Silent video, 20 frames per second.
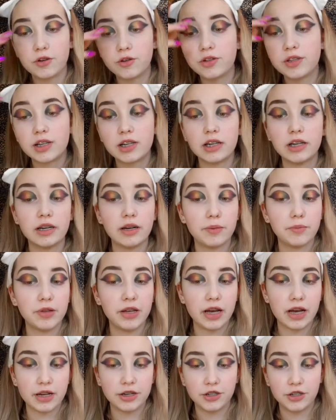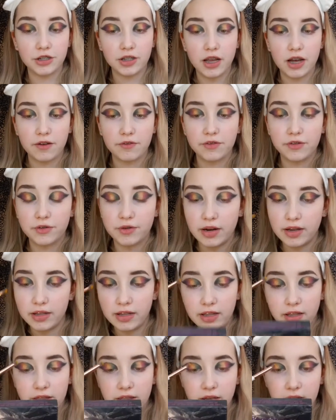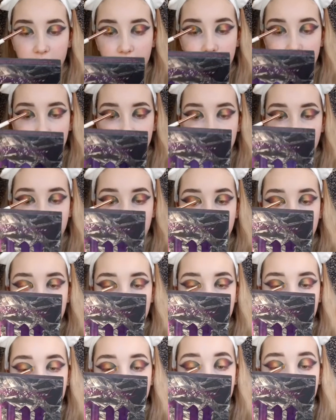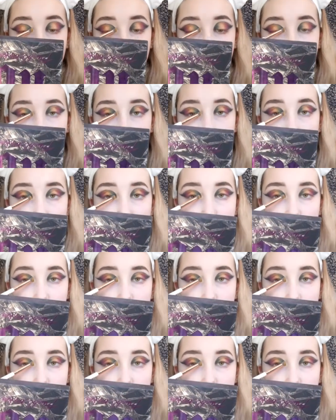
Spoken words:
going to clean up the edges after I did this, but I'm just going to.